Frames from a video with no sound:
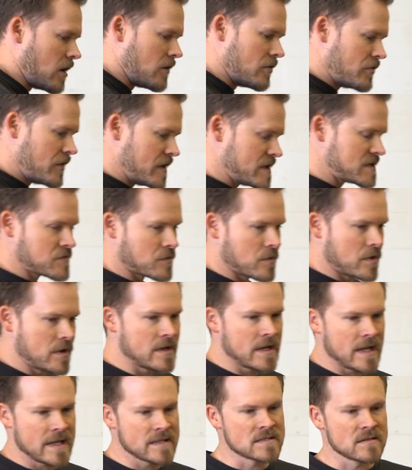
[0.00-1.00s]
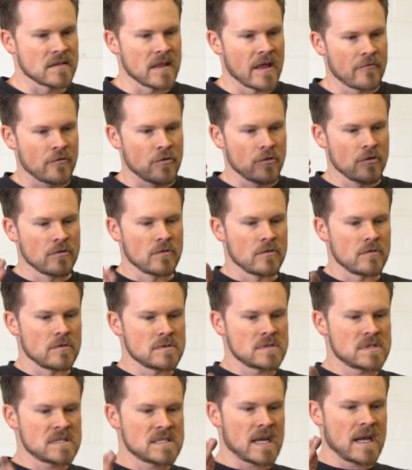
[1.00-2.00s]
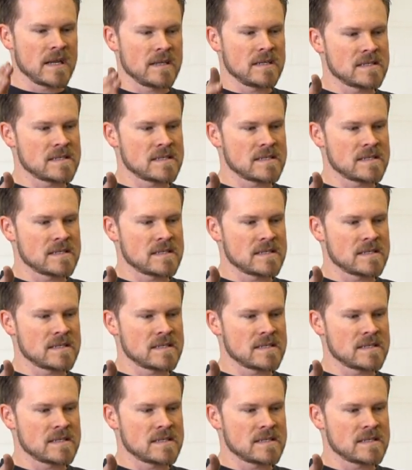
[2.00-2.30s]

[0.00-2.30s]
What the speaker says: On this one, it's level side to